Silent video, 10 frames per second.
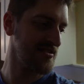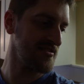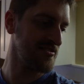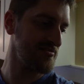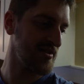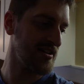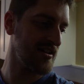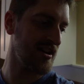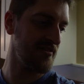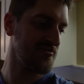a little
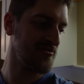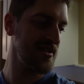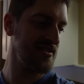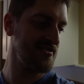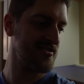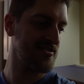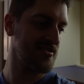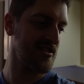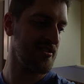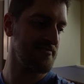bit of greens,
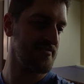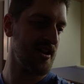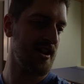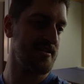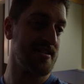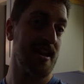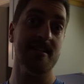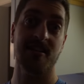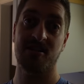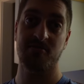some uh,
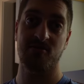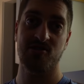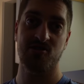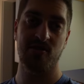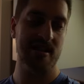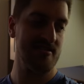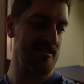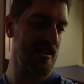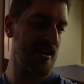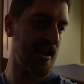Daiya cutting board
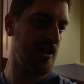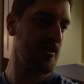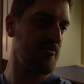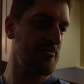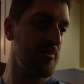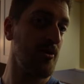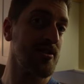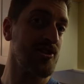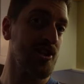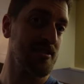shreds, and we have a
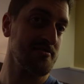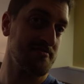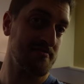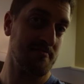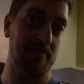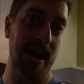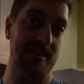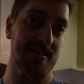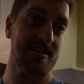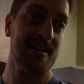boca chicken
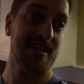patty.